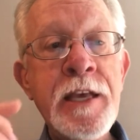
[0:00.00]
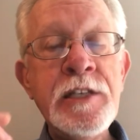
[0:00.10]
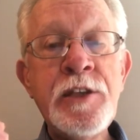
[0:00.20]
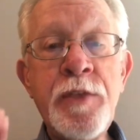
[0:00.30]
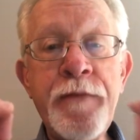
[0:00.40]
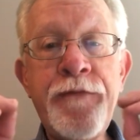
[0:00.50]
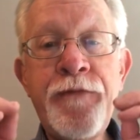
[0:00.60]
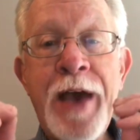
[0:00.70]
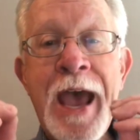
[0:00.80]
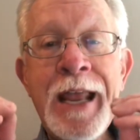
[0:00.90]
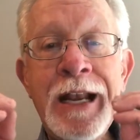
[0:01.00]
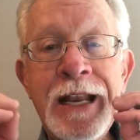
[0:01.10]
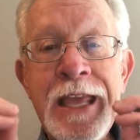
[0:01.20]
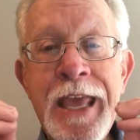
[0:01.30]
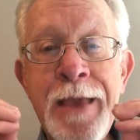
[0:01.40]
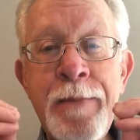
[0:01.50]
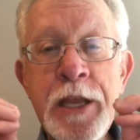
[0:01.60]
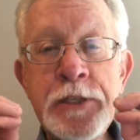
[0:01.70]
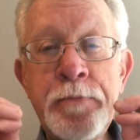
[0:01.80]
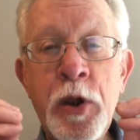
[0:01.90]
so the final
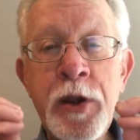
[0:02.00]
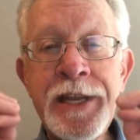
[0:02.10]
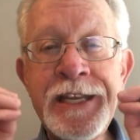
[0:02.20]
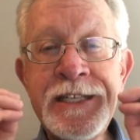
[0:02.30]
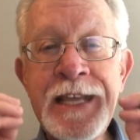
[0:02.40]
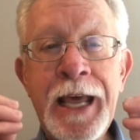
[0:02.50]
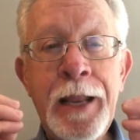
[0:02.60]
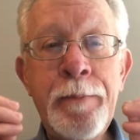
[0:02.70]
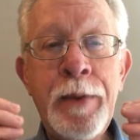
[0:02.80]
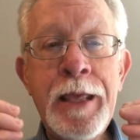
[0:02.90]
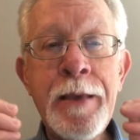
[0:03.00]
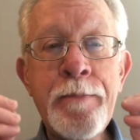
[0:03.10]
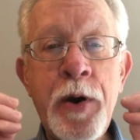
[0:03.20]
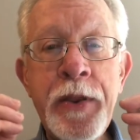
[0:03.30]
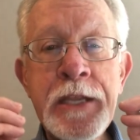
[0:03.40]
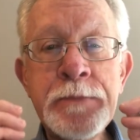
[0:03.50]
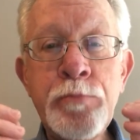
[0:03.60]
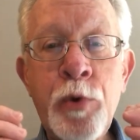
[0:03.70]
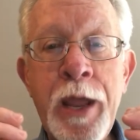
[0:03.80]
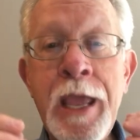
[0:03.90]
image burned indelibly upon his
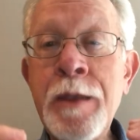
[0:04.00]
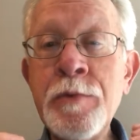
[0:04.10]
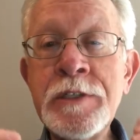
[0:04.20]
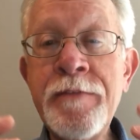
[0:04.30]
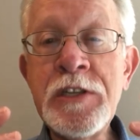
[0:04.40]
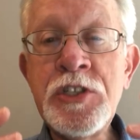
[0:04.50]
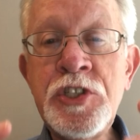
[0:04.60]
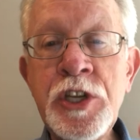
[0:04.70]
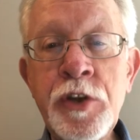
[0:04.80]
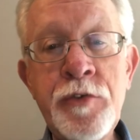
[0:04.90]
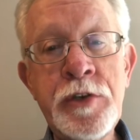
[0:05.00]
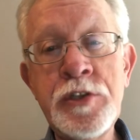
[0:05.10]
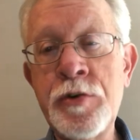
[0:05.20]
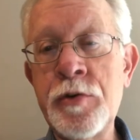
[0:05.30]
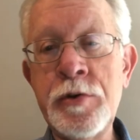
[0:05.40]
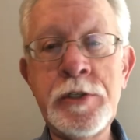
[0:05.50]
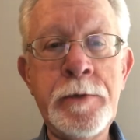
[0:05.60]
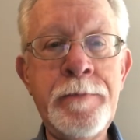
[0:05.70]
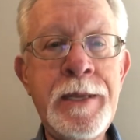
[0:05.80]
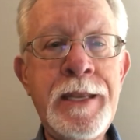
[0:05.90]
brain was of his children's
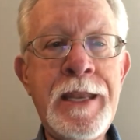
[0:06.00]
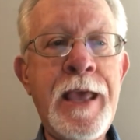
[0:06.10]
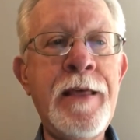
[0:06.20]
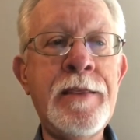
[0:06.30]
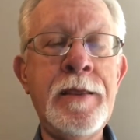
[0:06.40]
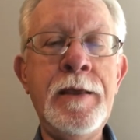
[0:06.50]
gruesome death.